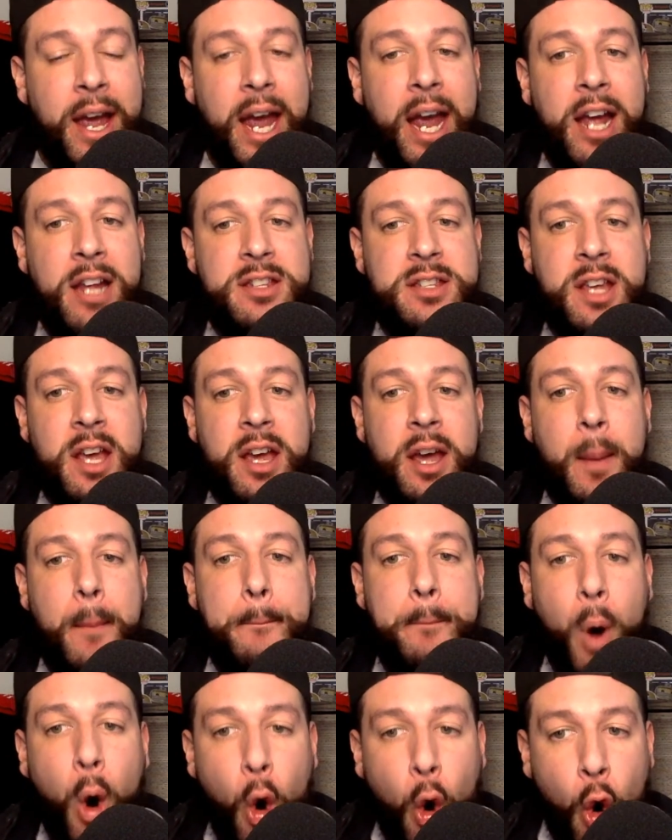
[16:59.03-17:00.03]
It's
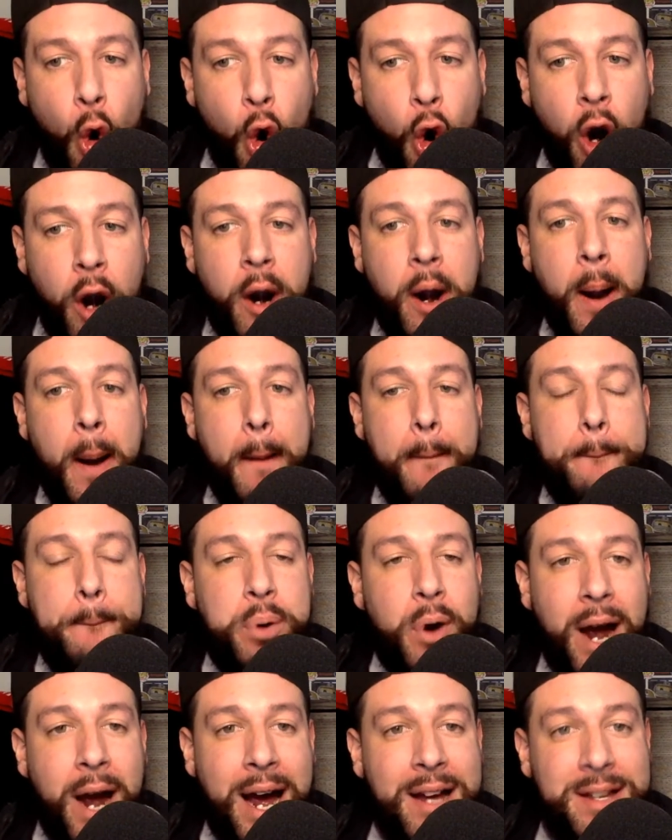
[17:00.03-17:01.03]
poor
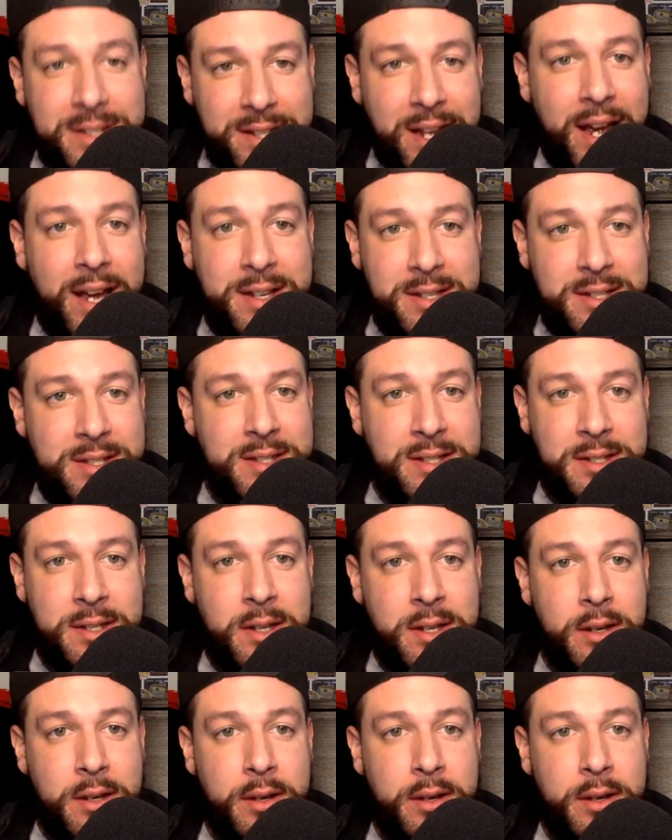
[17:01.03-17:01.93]
process.